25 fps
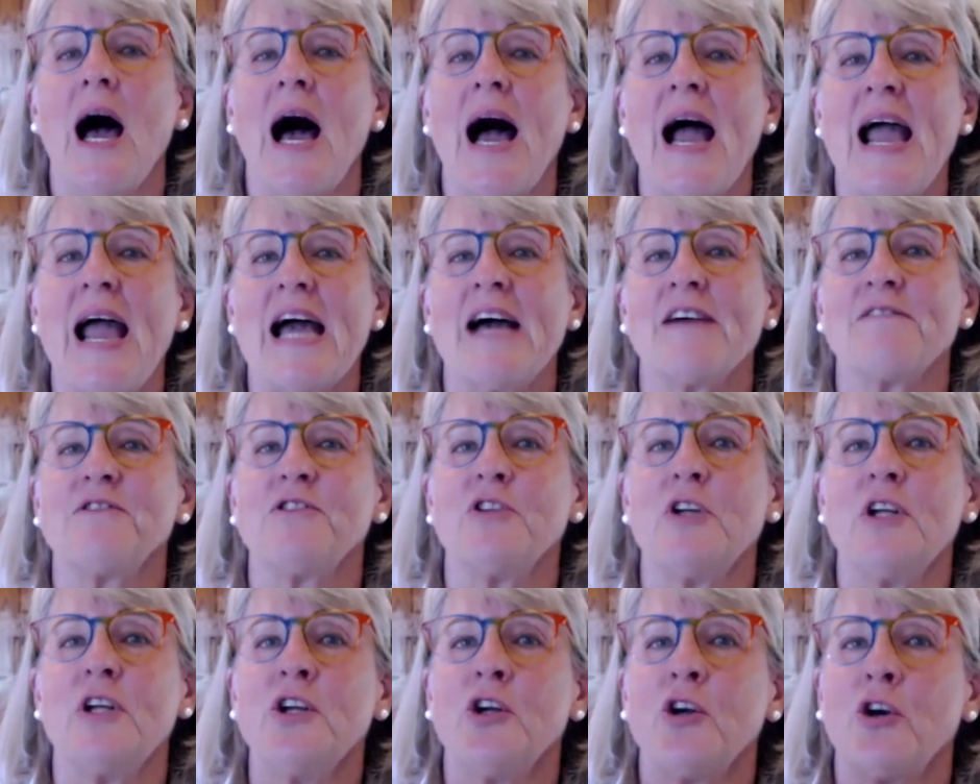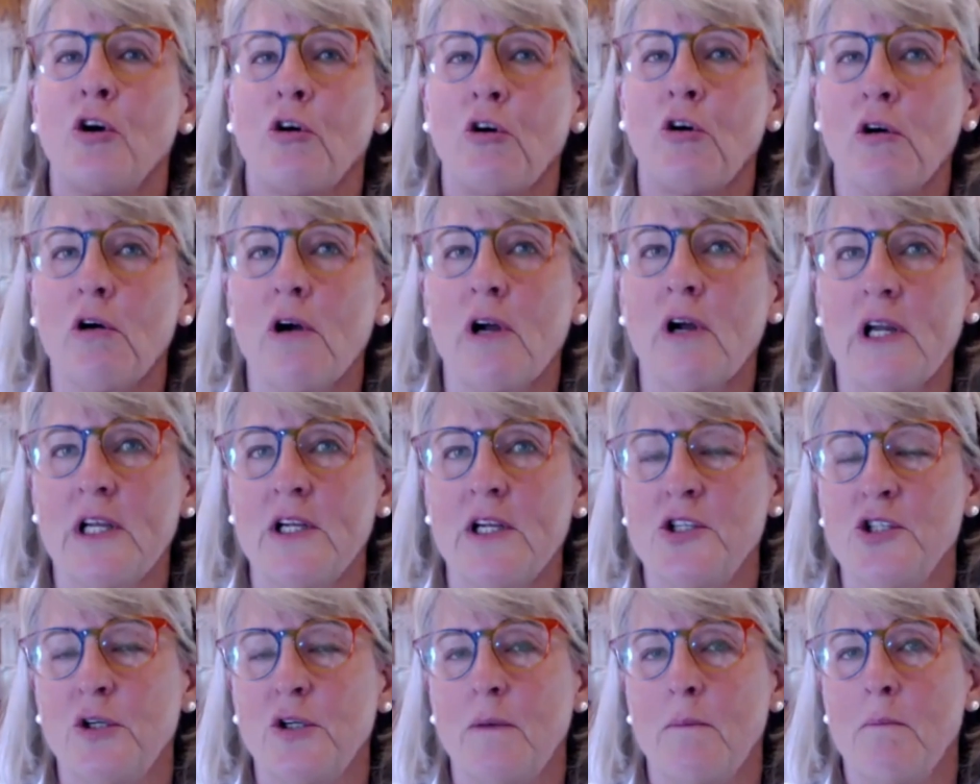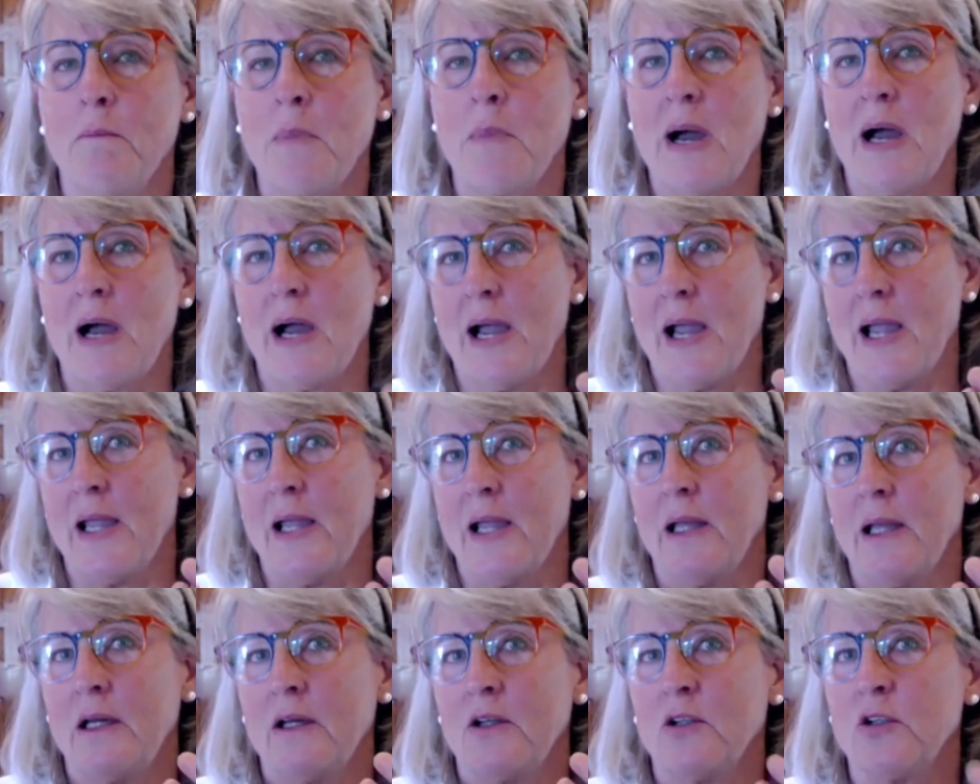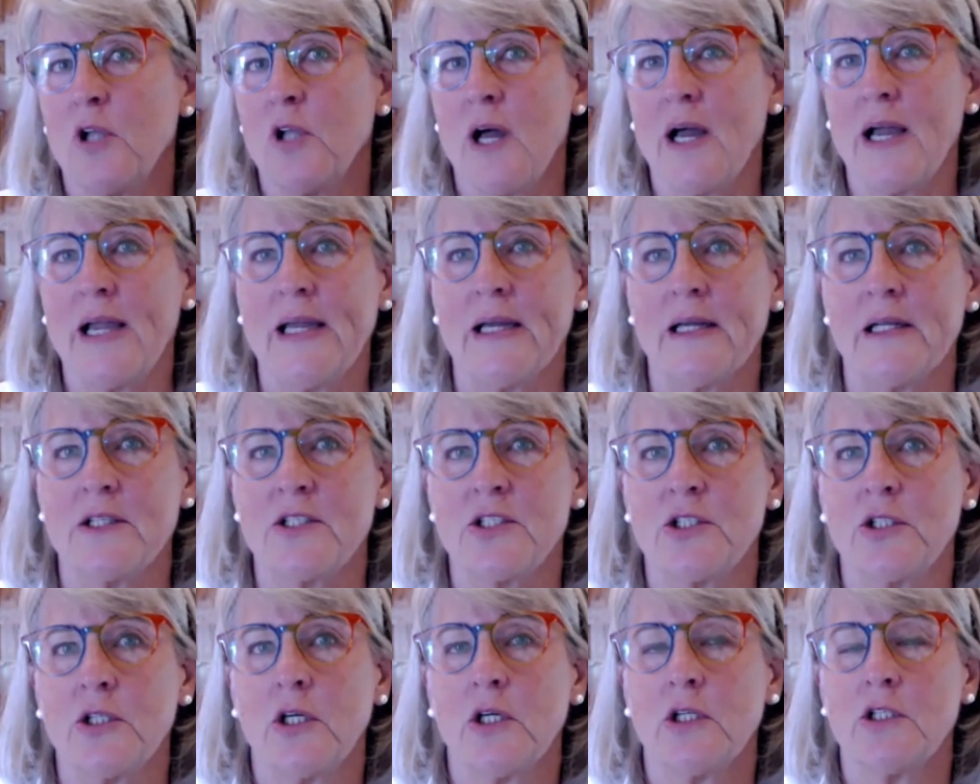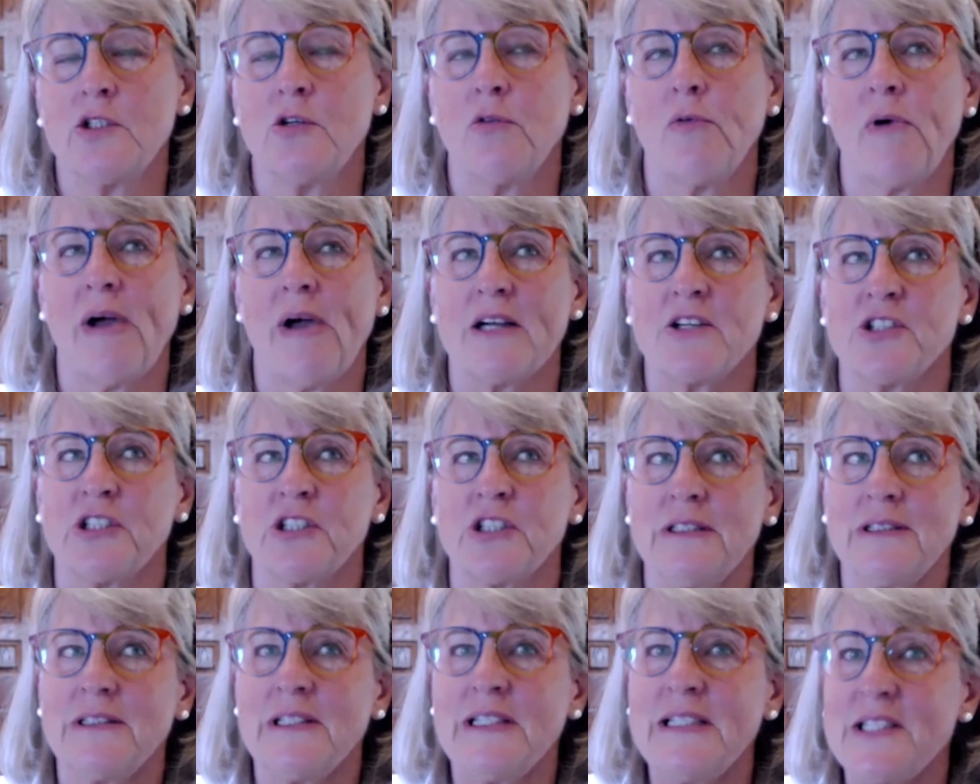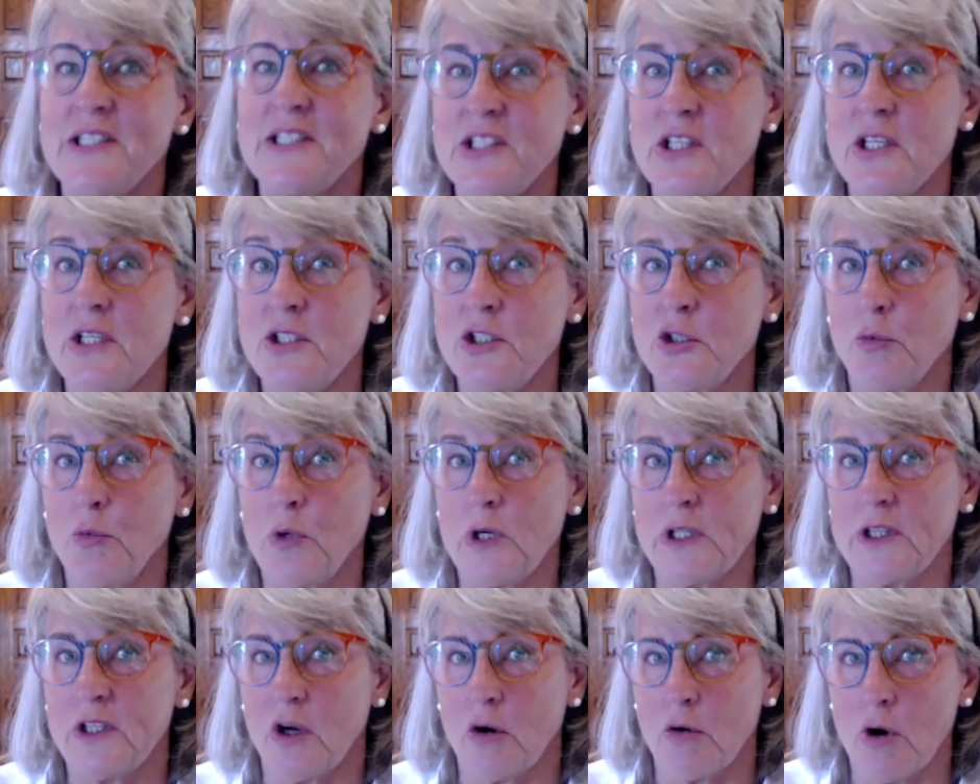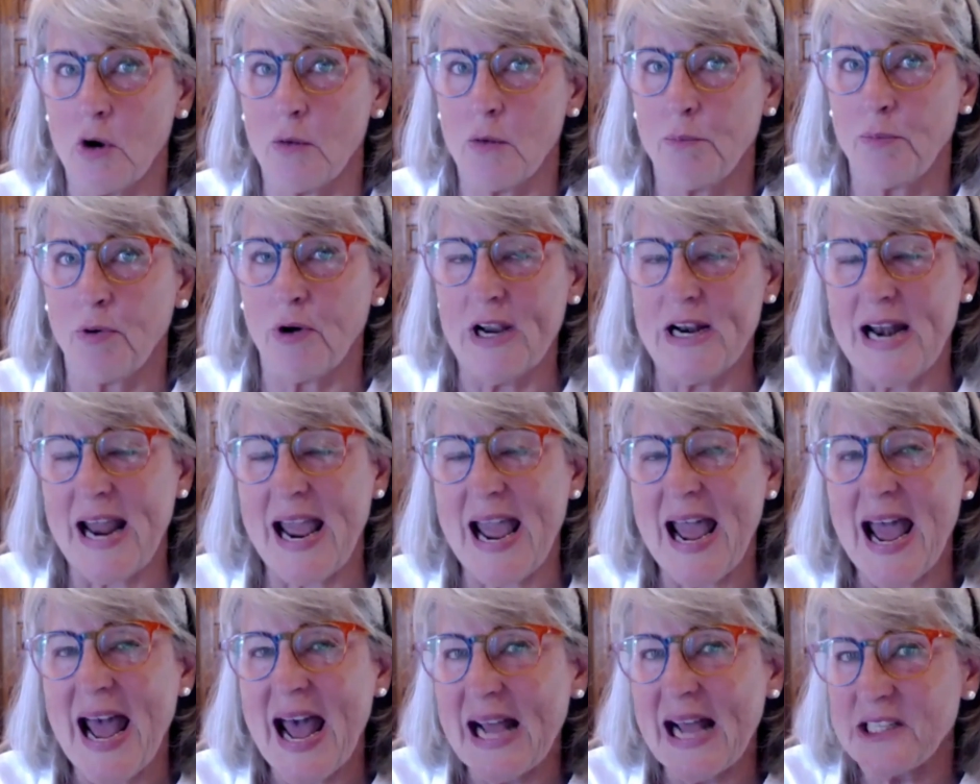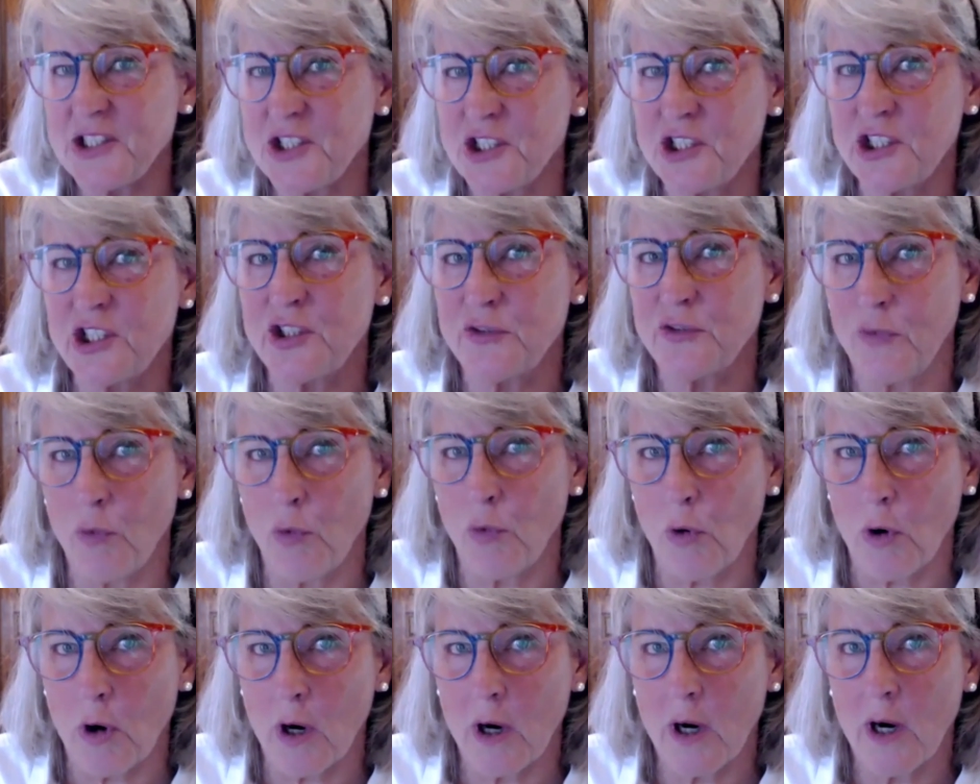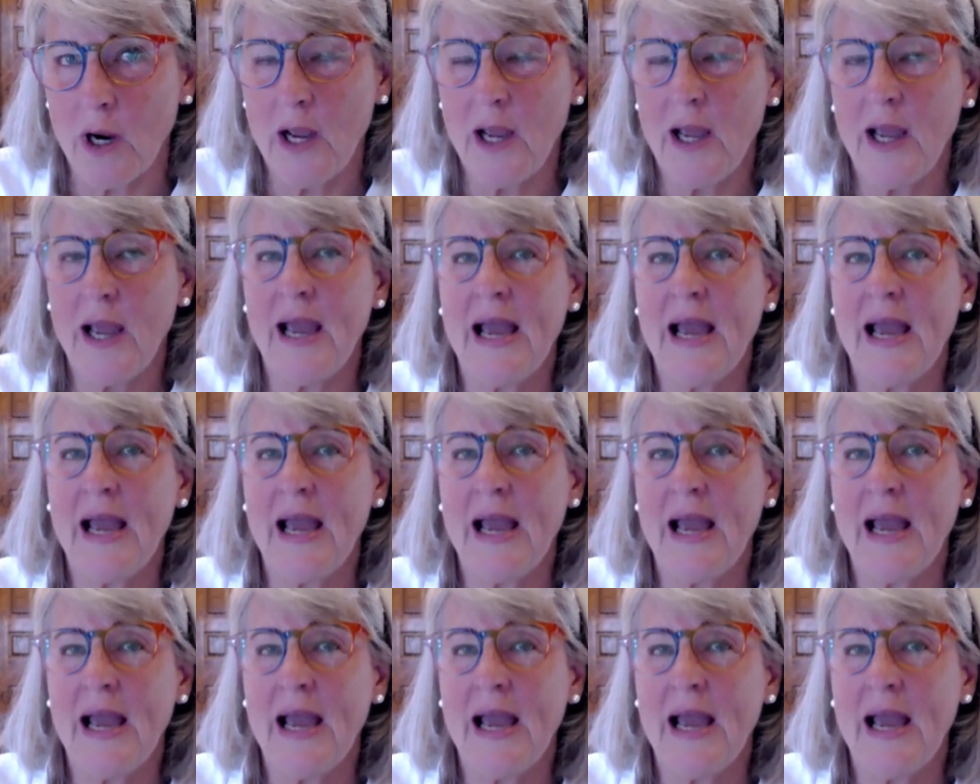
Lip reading: I have to encourage my clients to actually listen to what their own brain asks for